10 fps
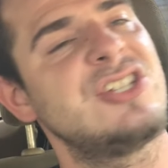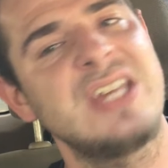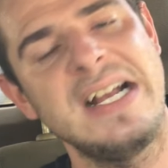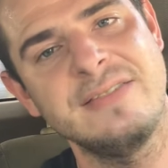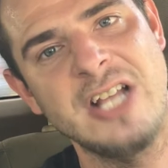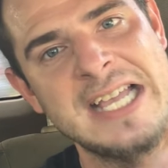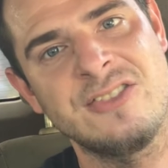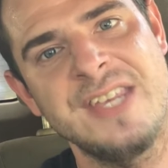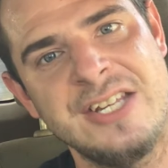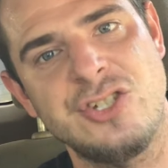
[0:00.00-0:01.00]
It's kind of like
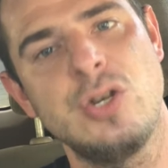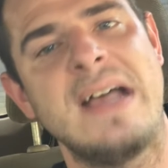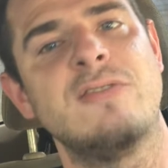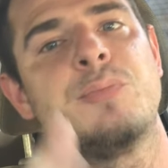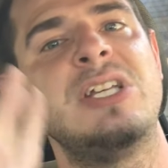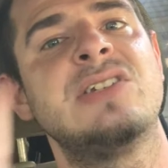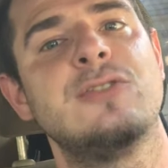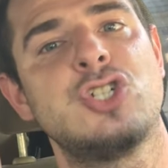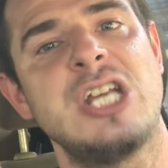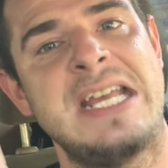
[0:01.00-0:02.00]
this. You have a piece
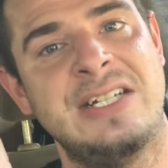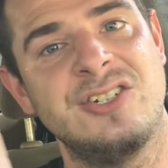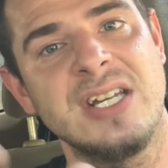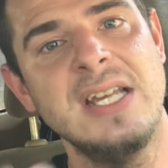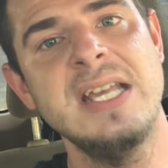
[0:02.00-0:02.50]
of cheese,